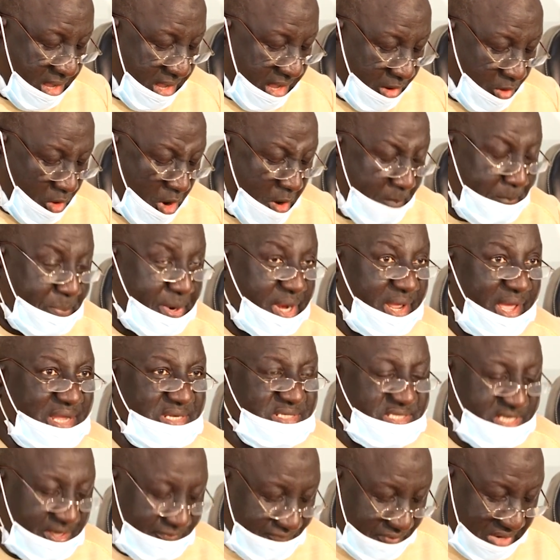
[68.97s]
a
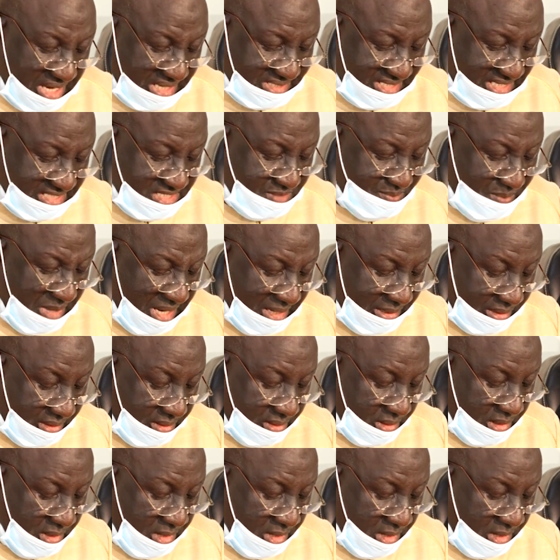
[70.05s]
comprehensive assessment